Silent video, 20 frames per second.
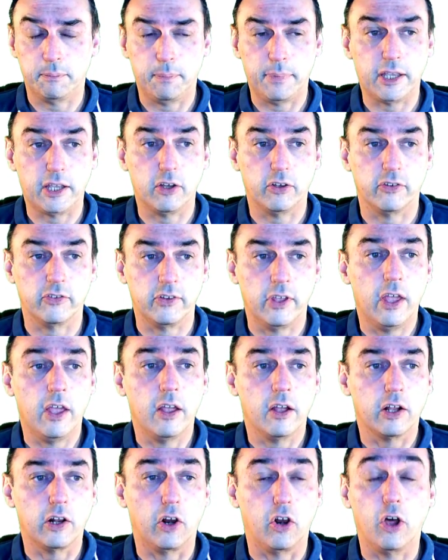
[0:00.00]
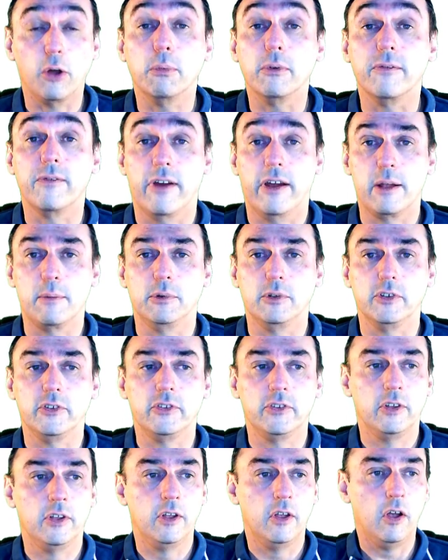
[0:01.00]
because global
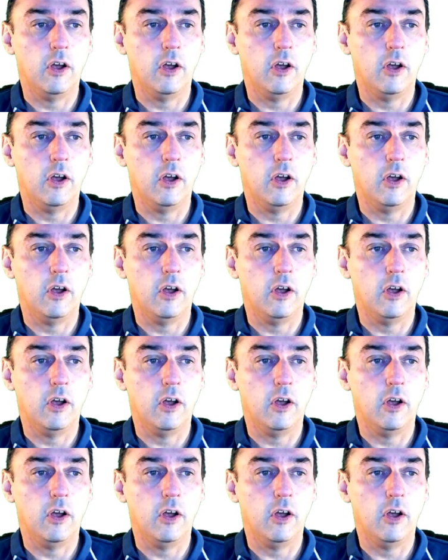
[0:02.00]
variables